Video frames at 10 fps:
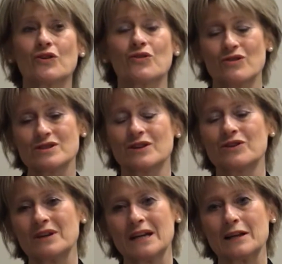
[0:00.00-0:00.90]
across the
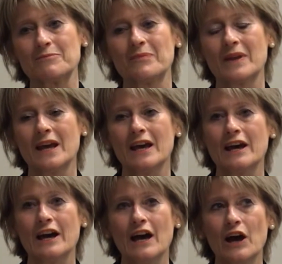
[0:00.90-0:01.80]
curriculum.
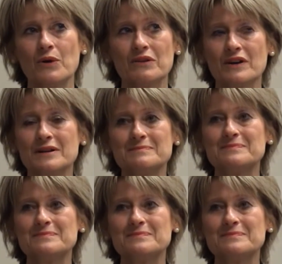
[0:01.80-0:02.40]
However,